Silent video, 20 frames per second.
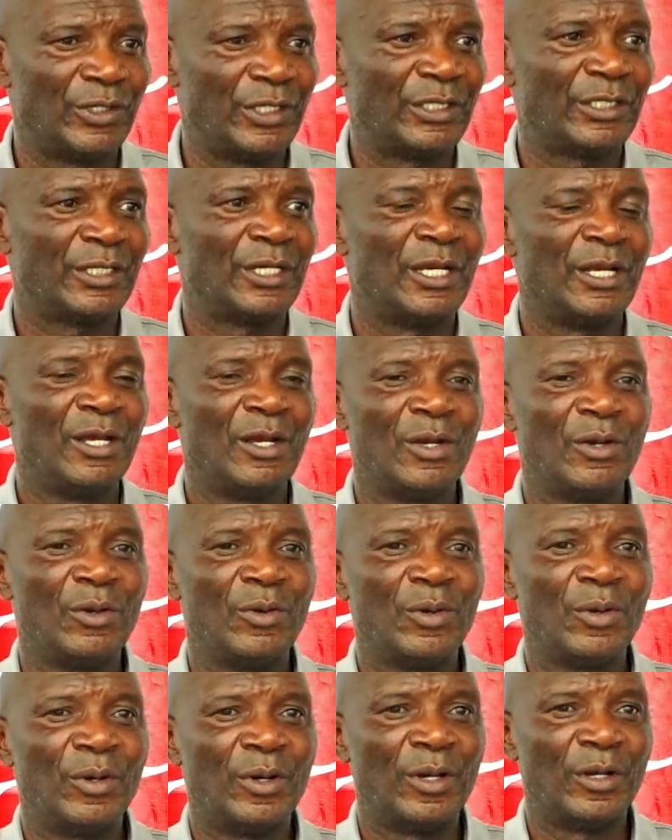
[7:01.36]
it.
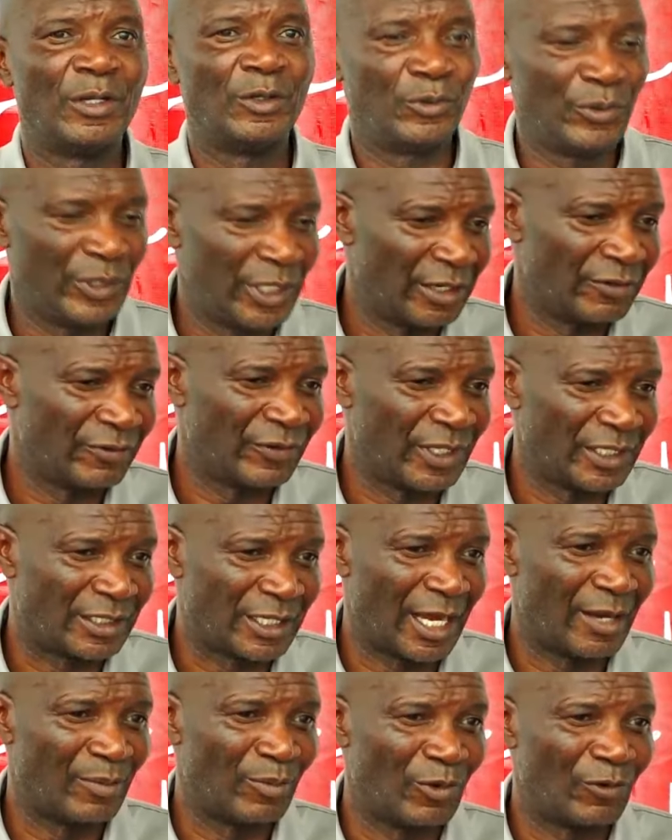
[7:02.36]
Do we have the
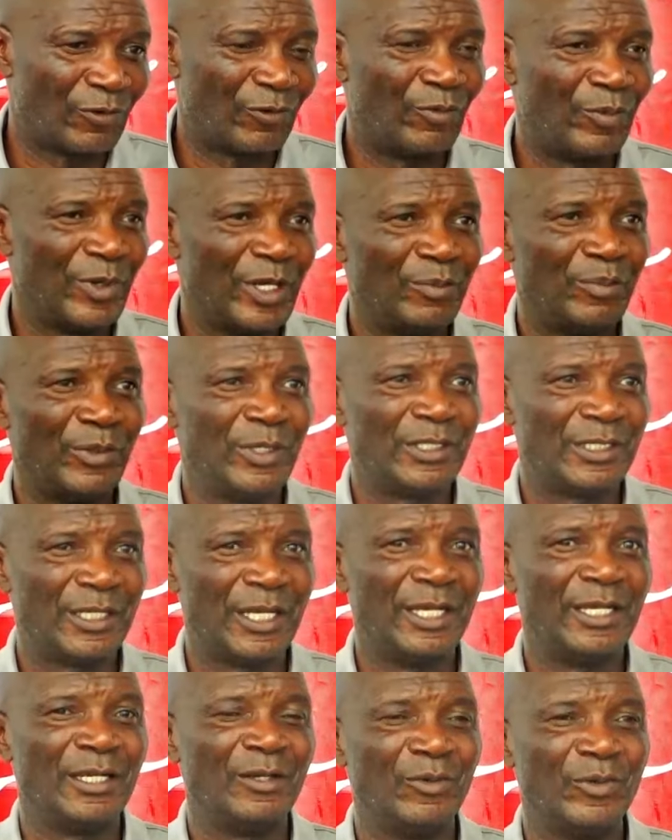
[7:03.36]
time of maybe
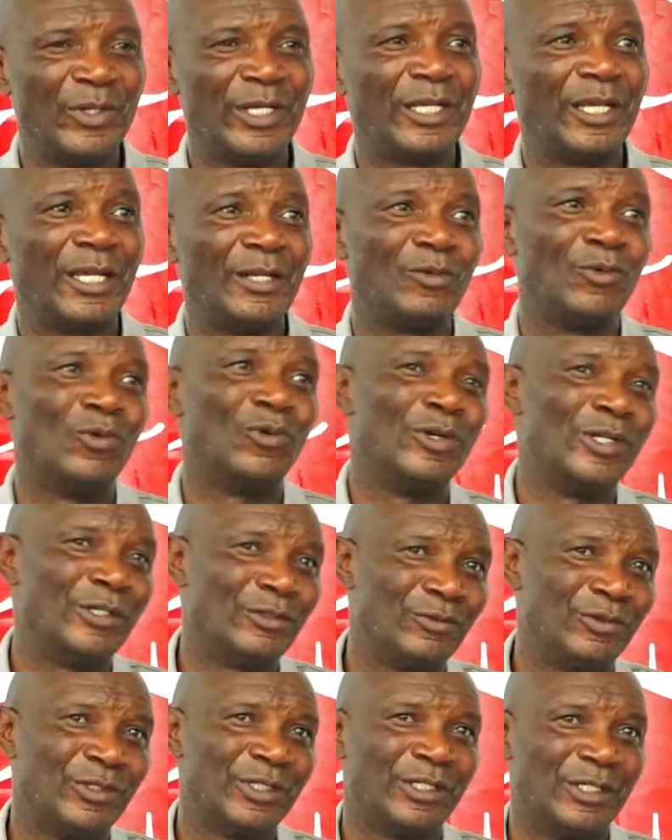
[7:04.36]
saying we can go
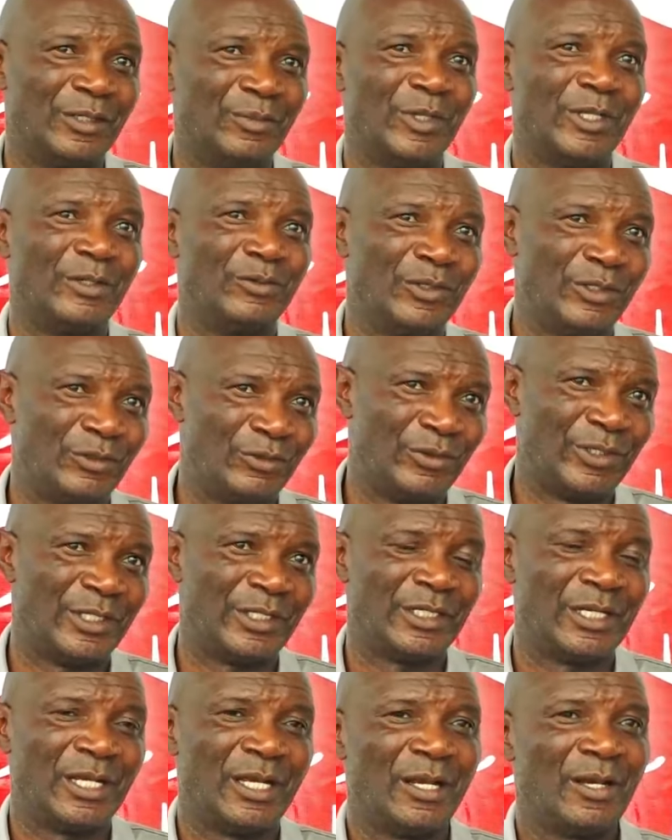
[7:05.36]
into the gym and we do
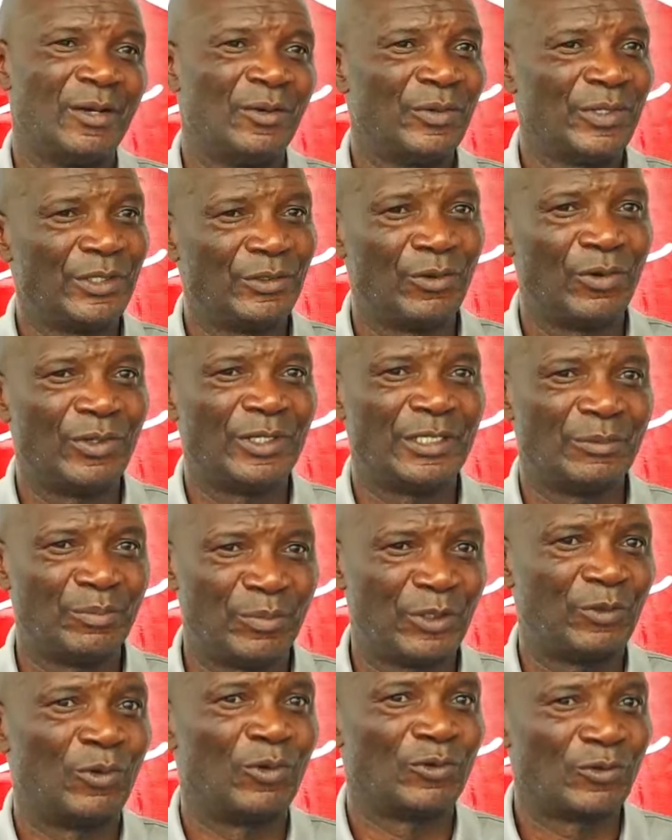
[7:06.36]
it? We don't,
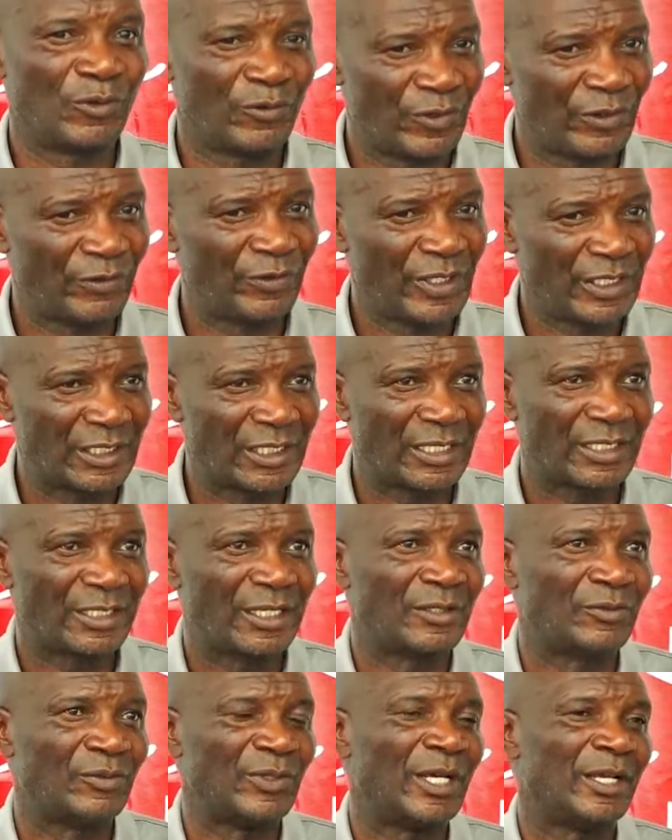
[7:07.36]
because of the fixtures
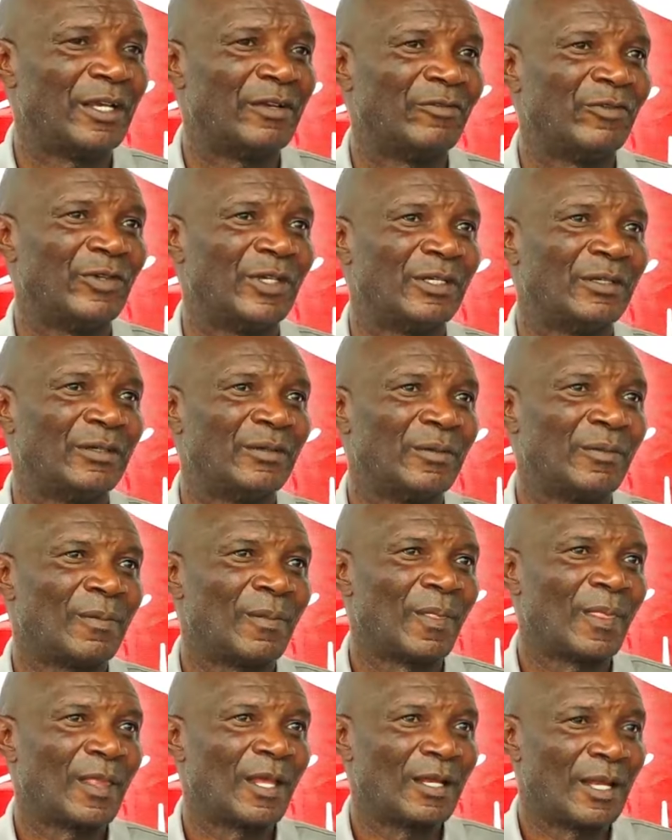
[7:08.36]
that we are having.
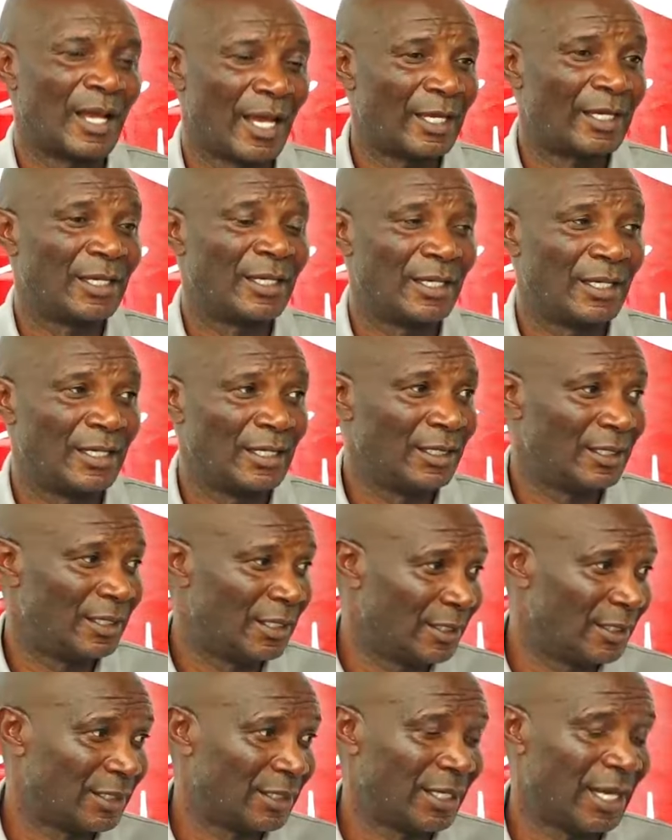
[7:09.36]
Like in
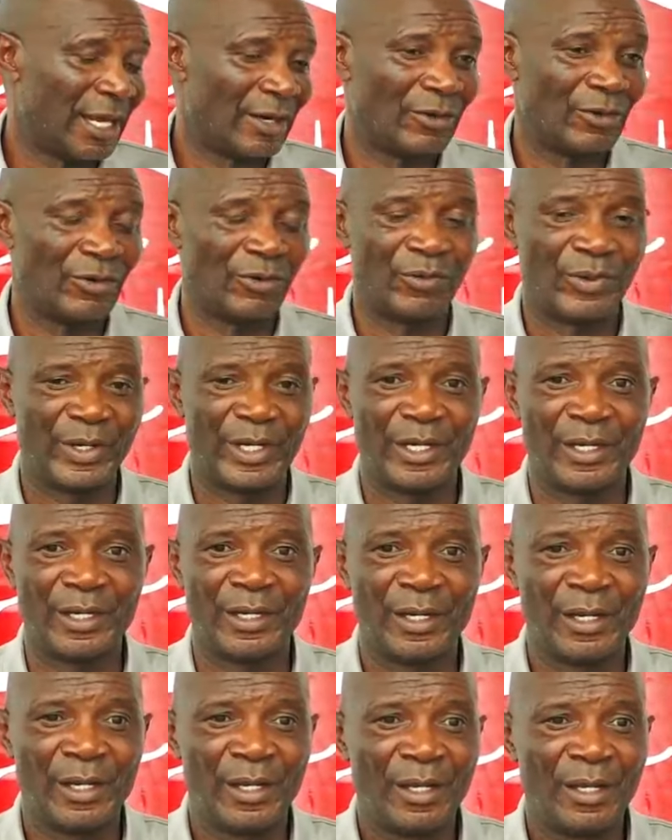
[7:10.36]
this scenario where
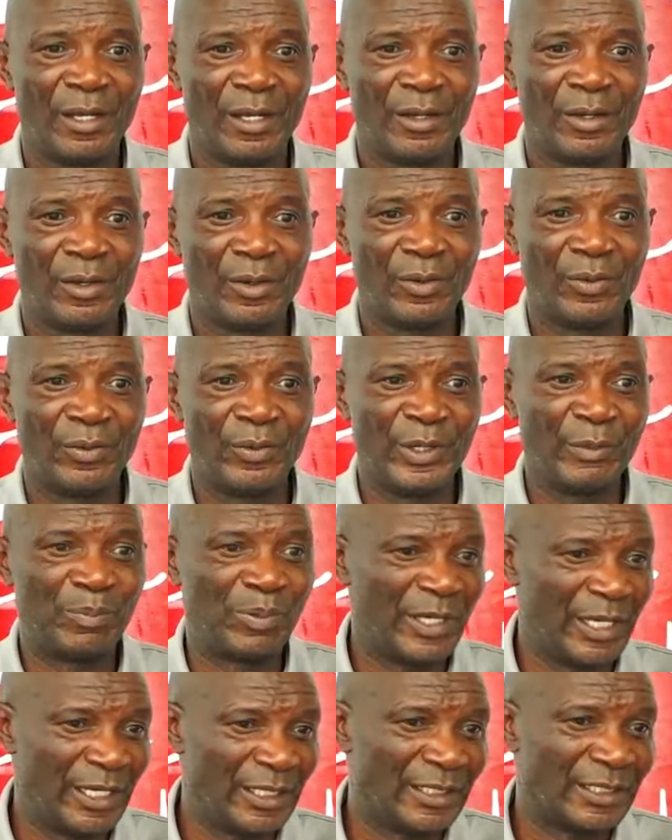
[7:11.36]
we
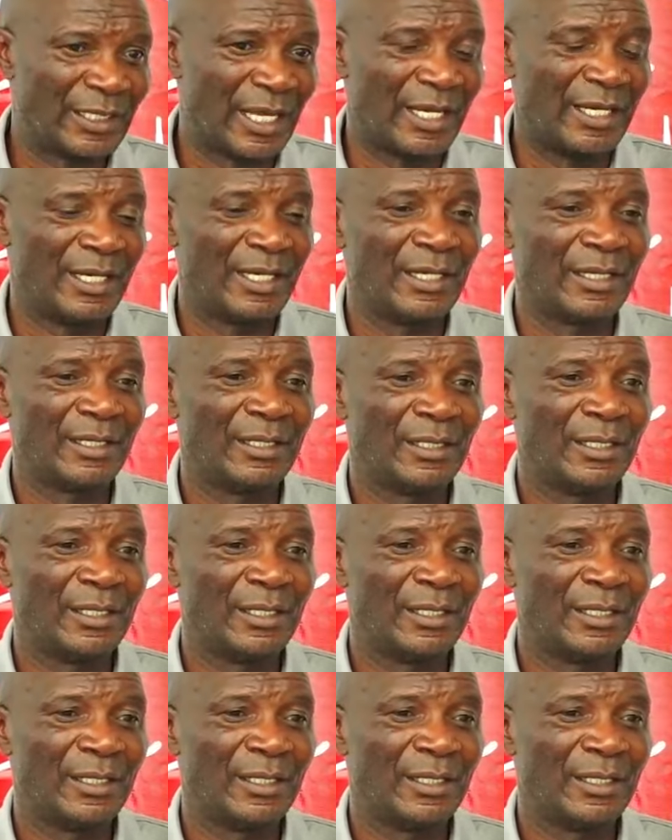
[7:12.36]
play it Sunday,